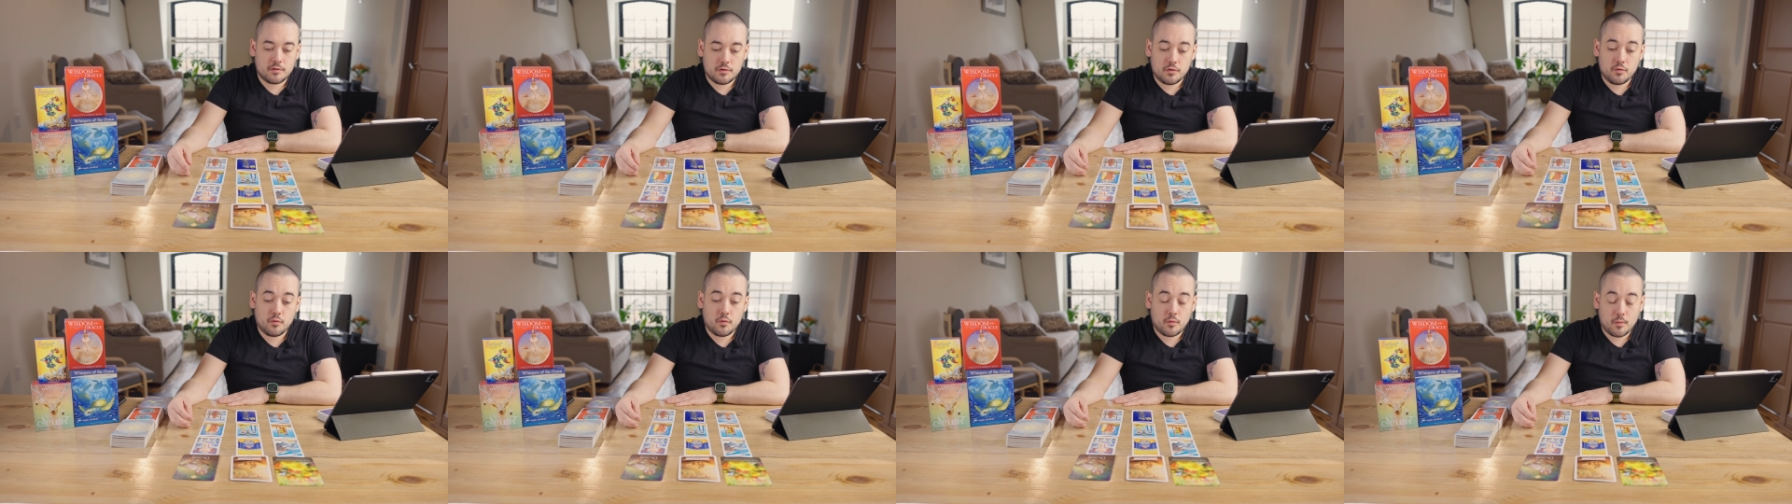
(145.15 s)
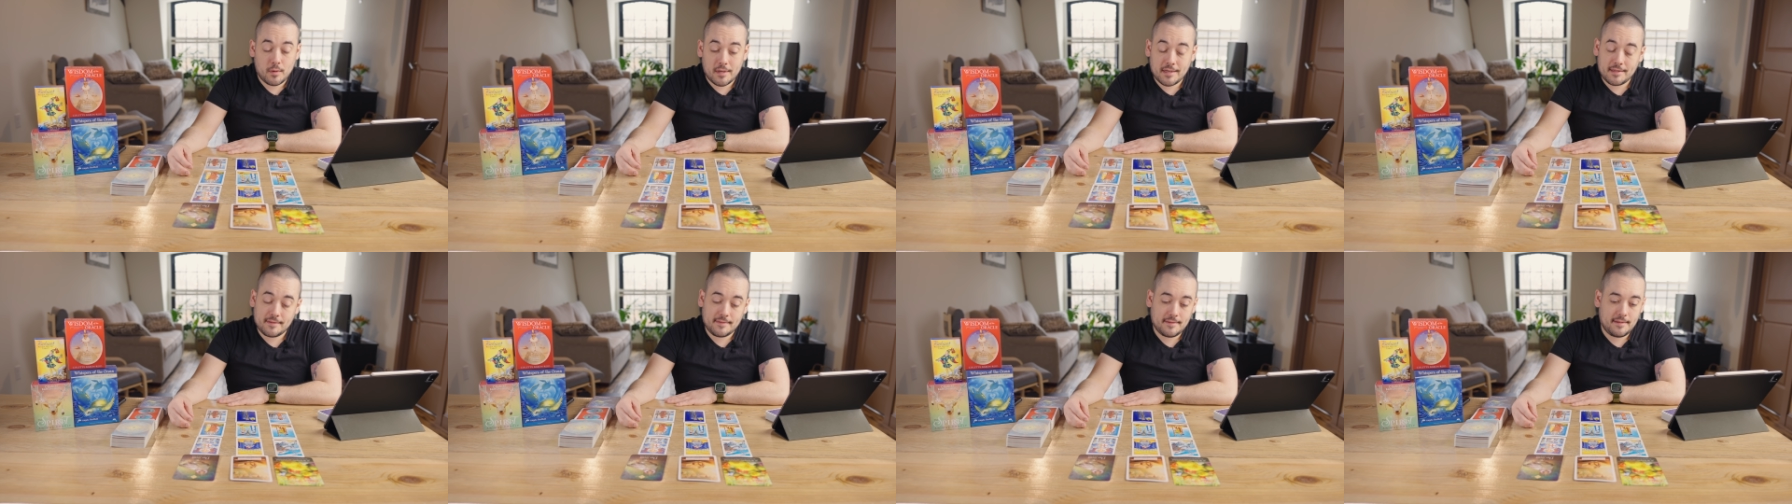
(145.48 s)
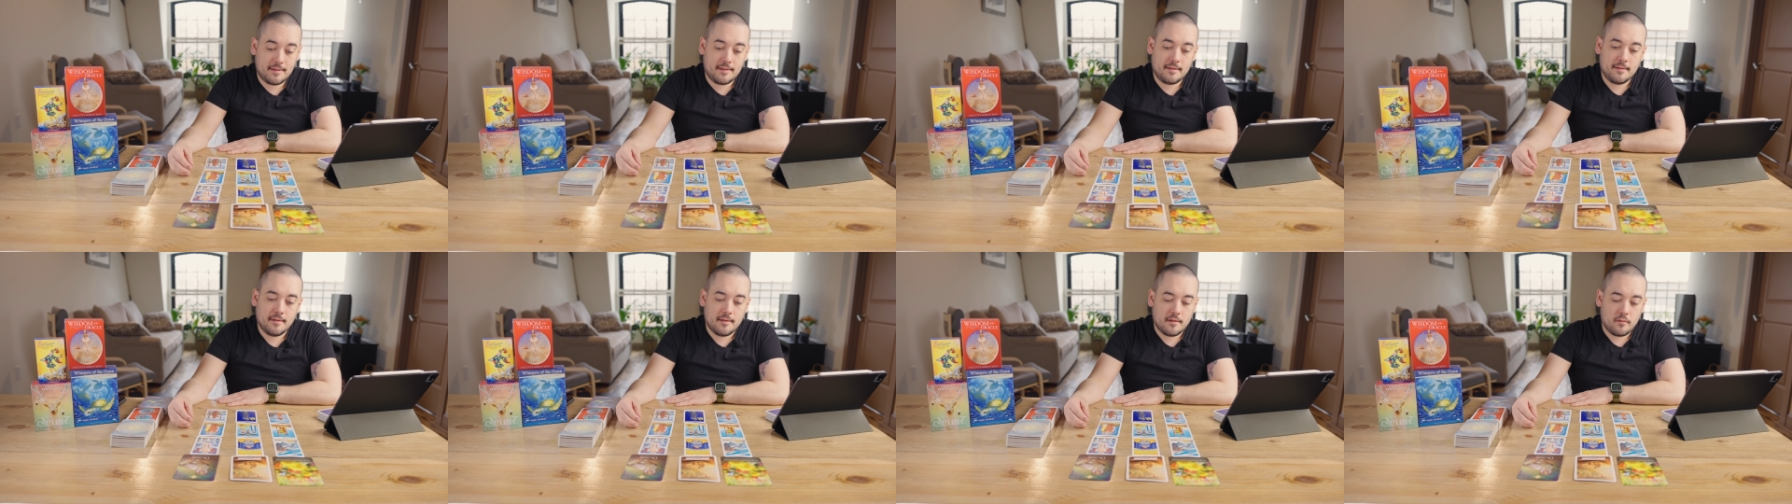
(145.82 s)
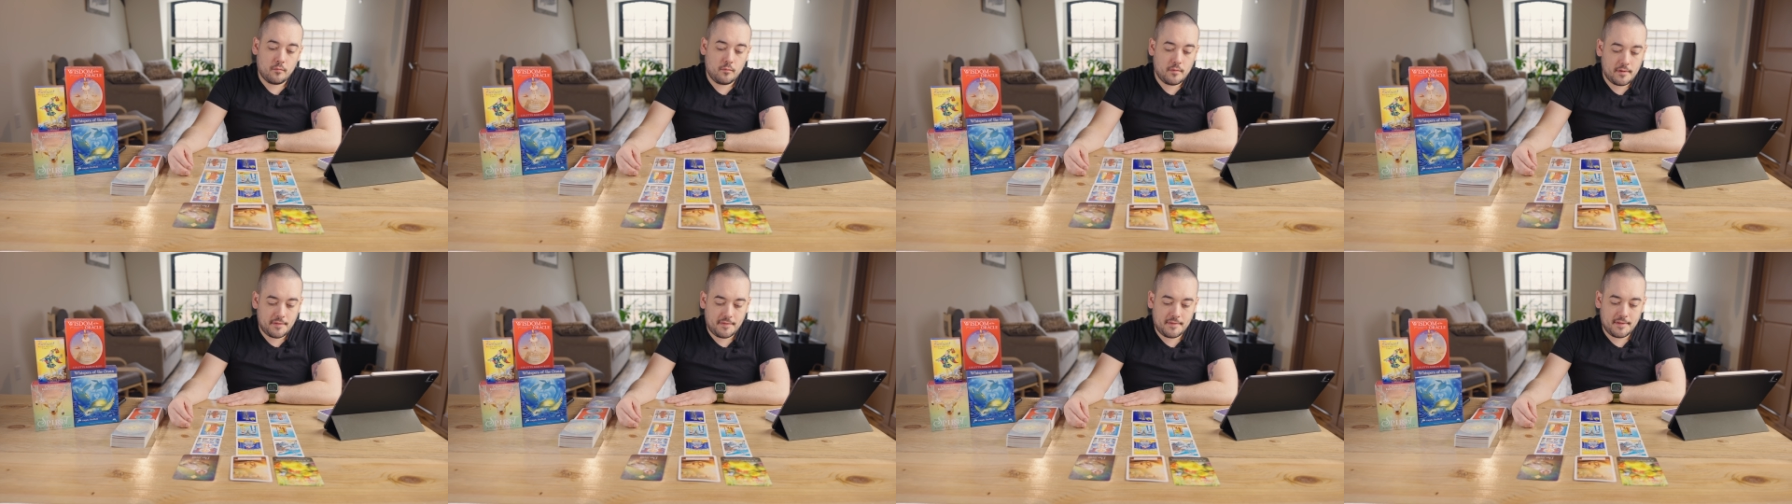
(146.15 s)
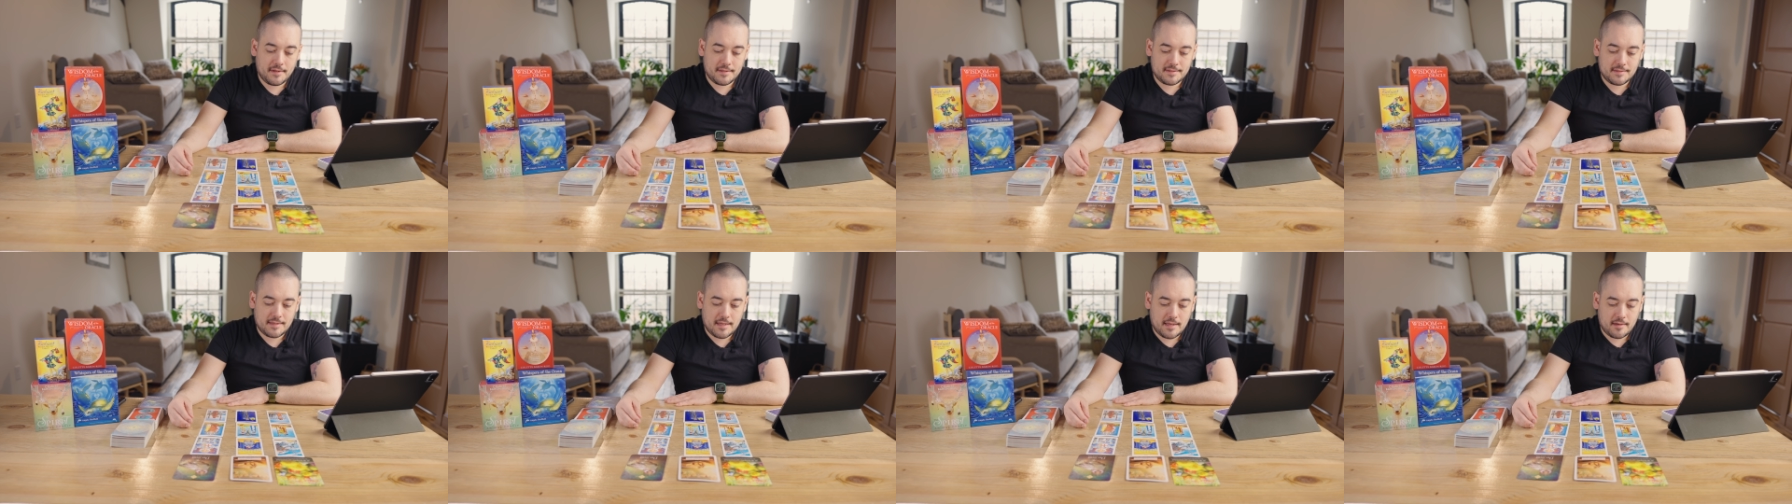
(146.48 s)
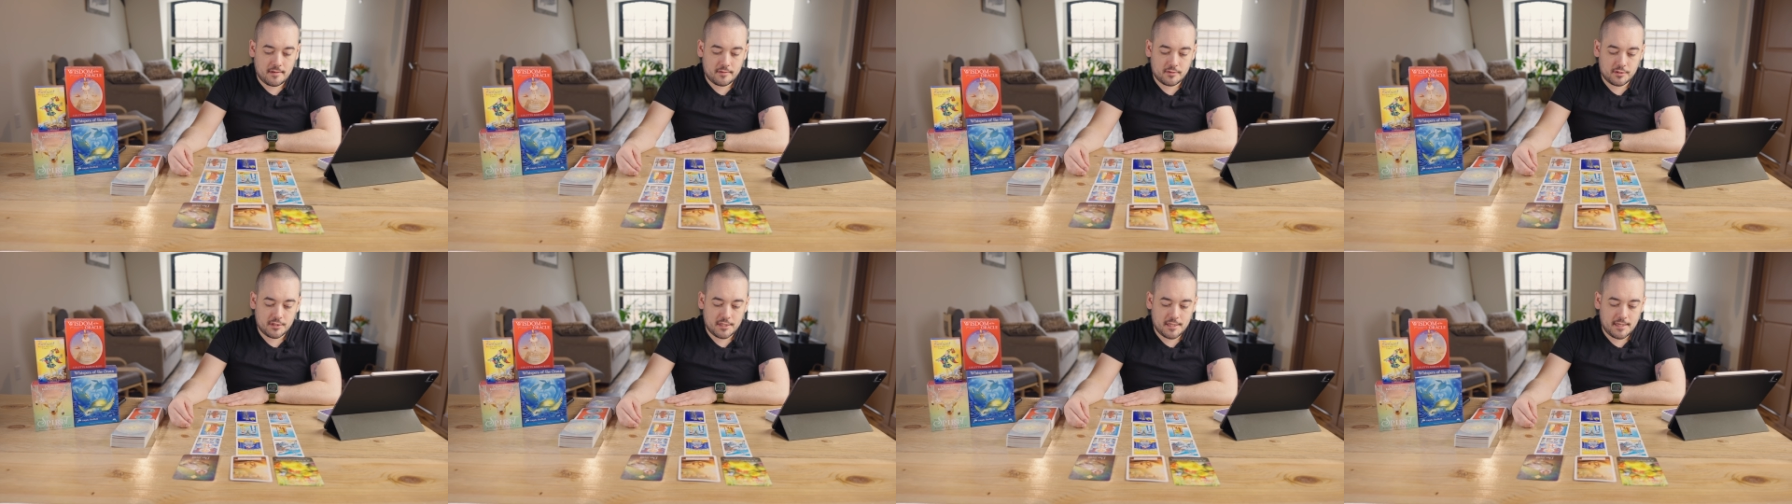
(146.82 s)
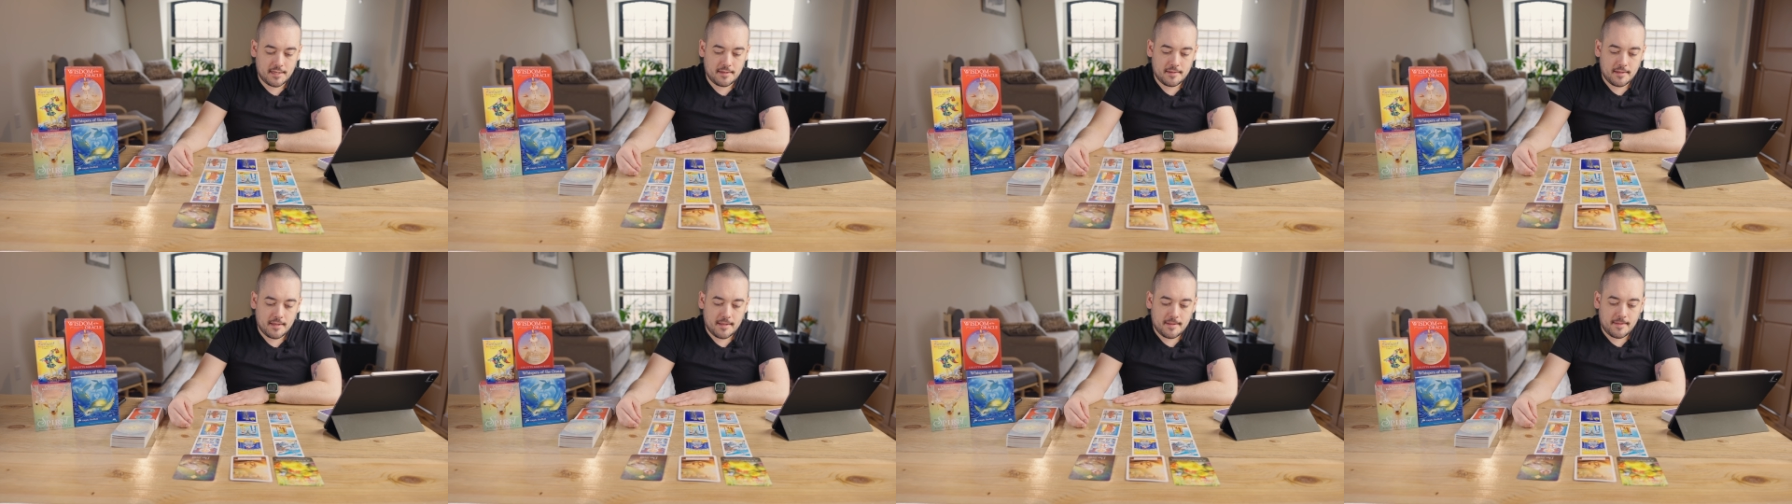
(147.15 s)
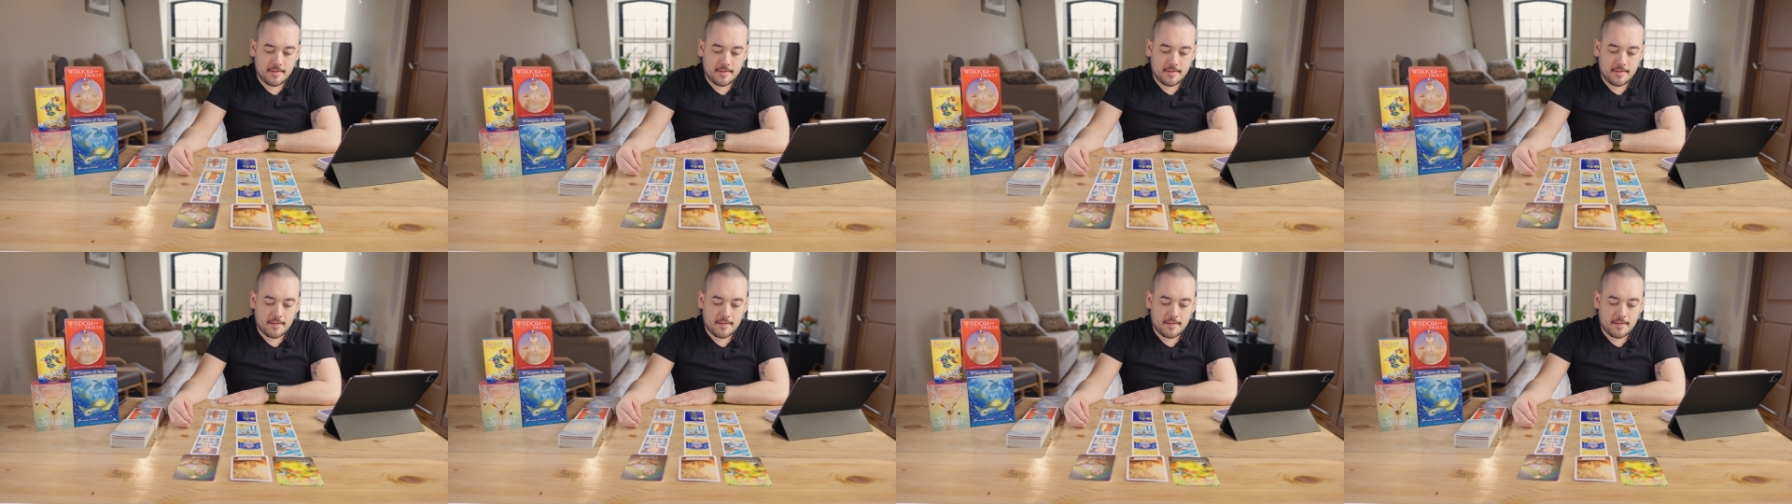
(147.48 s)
too quickly with this energy.